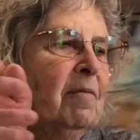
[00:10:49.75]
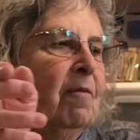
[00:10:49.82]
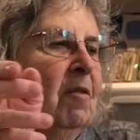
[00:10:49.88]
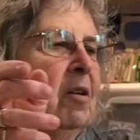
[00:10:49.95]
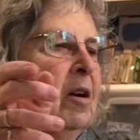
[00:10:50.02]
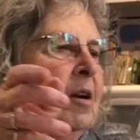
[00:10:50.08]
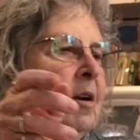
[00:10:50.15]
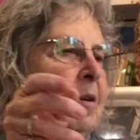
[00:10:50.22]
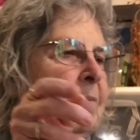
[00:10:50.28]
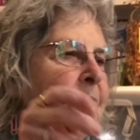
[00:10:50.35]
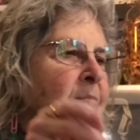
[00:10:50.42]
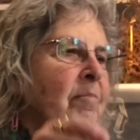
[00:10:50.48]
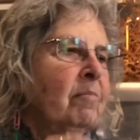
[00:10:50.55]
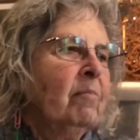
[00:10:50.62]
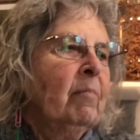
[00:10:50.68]
for her.
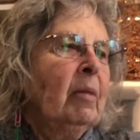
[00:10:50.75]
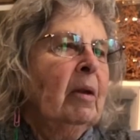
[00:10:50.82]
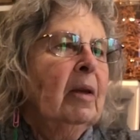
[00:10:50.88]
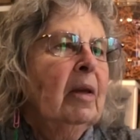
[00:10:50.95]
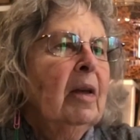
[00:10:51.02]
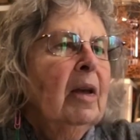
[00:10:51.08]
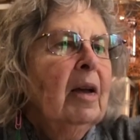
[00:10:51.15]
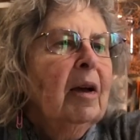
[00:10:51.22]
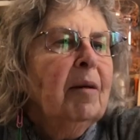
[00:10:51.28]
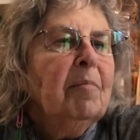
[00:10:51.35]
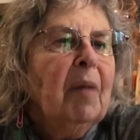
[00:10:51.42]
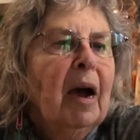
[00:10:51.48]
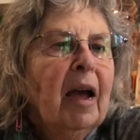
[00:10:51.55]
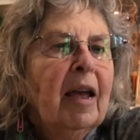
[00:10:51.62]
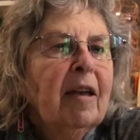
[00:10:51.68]

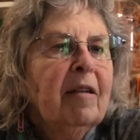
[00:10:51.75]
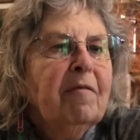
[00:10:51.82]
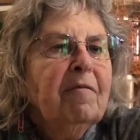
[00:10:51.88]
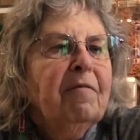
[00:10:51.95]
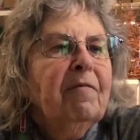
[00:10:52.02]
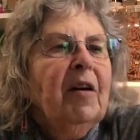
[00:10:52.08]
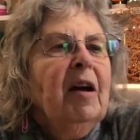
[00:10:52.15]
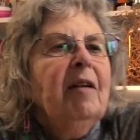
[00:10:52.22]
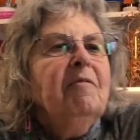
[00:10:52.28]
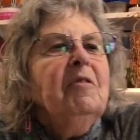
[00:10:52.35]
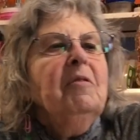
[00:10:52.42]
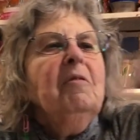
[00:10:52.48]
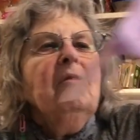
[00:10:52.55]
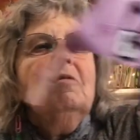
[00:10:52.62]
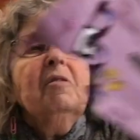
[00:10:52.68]
My
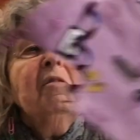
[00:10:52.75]
5-year-old